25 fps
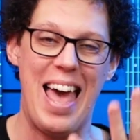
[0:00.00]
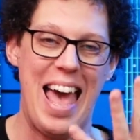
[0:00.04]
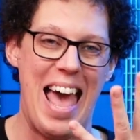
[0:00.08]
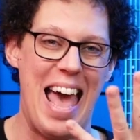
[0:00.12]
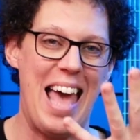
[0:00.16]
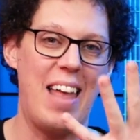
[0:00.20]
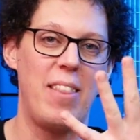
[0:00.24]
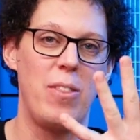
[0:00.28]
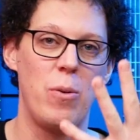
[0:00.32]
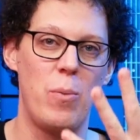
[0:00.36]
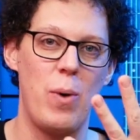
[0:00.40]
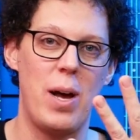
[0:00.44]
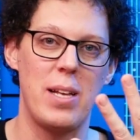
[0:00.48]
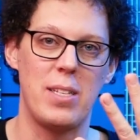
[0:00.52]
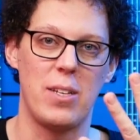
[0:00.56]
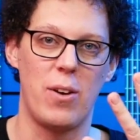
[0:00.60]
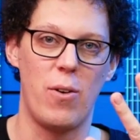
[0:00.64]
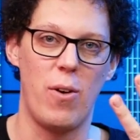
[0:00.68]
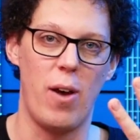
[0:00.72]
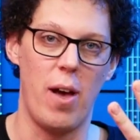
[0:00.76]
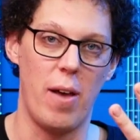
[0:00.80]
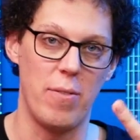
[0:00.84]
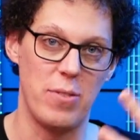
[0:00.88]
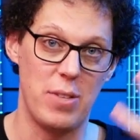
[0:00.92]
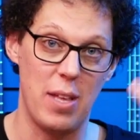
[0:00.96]
and the
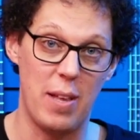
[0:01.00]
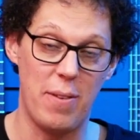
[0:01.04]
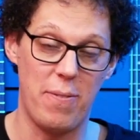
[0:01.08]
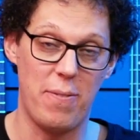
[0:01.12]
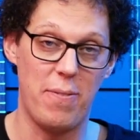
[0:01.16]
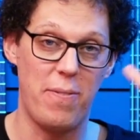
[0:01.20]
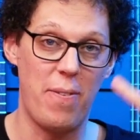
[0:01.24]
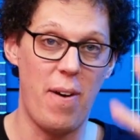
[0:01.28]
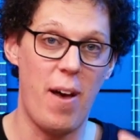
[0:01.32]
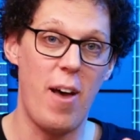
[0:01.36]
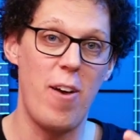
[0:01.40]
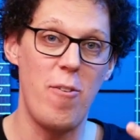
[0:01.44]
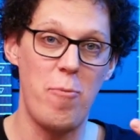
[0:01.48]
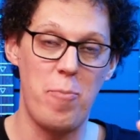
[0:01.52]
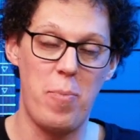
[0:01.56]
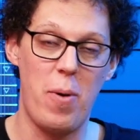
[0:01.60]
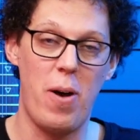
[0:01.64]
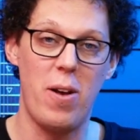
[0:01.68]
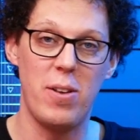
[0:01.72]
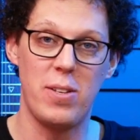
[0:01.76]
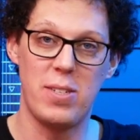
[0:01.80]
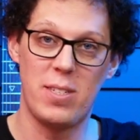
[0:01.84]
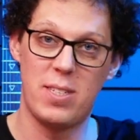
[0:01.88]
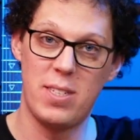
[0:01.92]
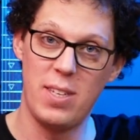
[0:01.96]
Wazacraft. That's 5
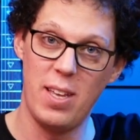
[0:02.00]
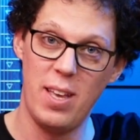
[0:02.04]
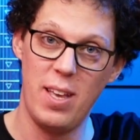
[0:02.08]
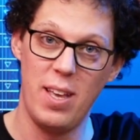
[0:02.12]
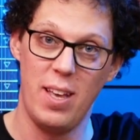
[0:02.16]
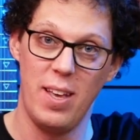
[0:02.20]
Boss